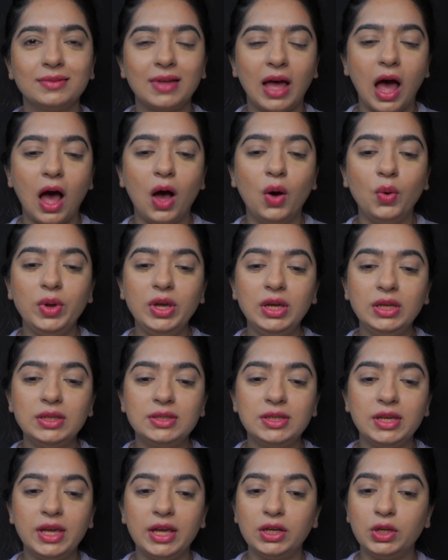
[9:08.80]
How
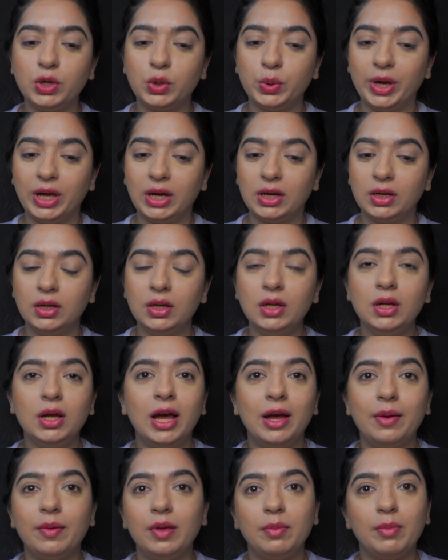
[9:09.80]
easy and quick.
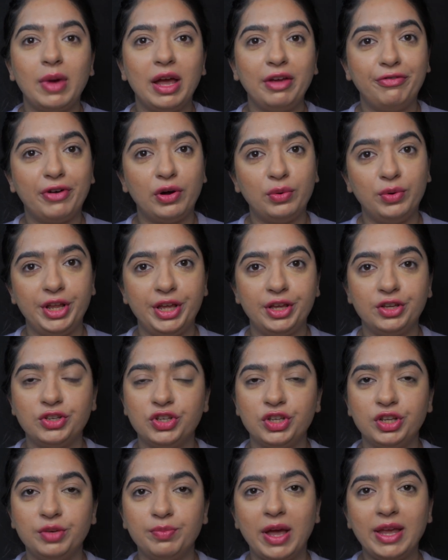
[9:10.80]
I mean, my
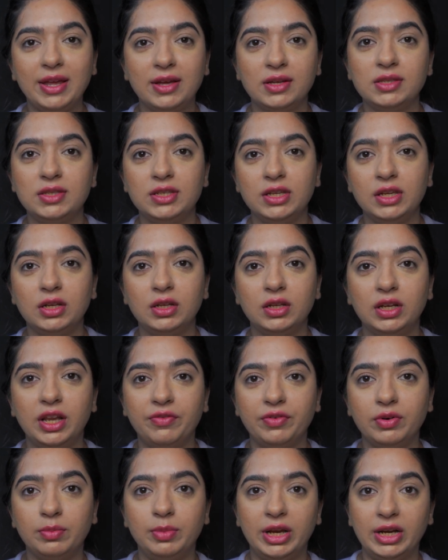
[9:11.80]
foundation, my concealer
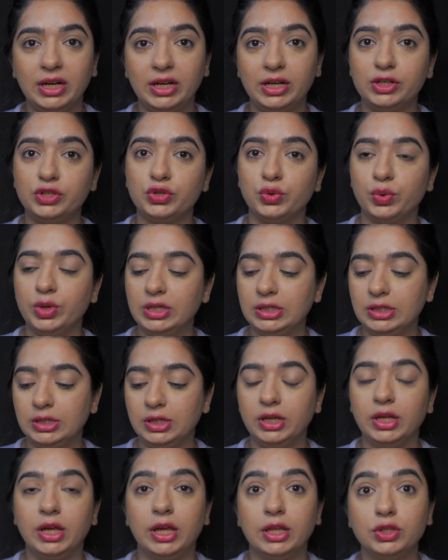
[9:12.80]
never blended so
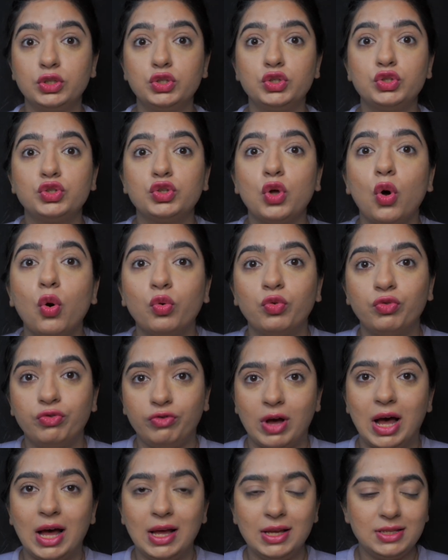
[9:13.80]
easily and so
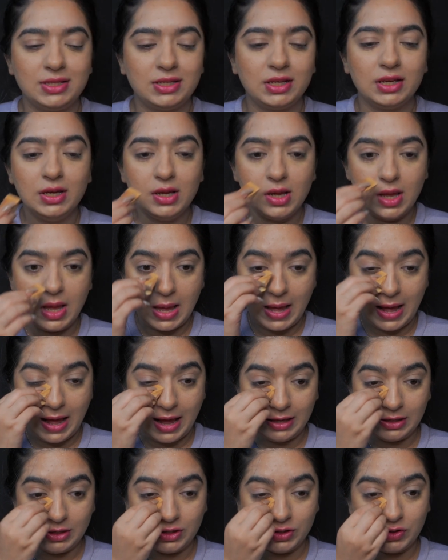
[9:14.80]
fast.
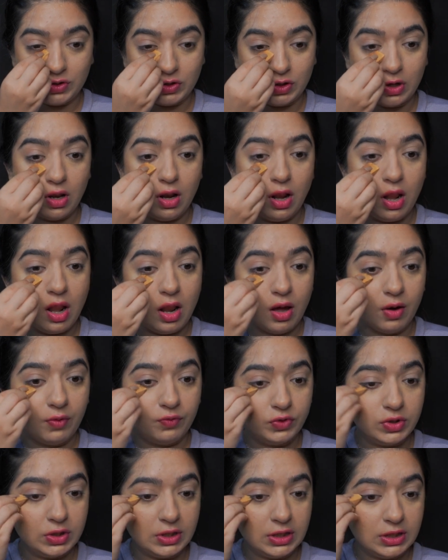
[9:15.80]
I just
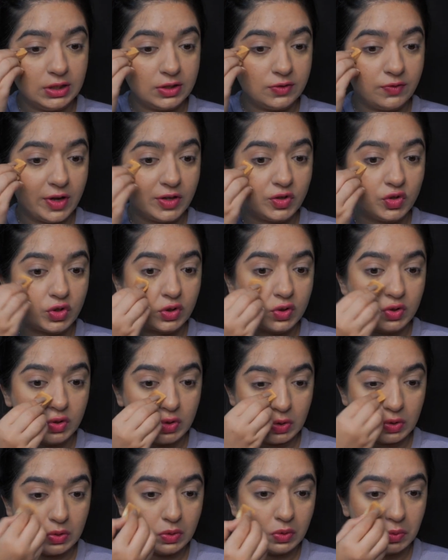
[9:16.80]
love these wedges.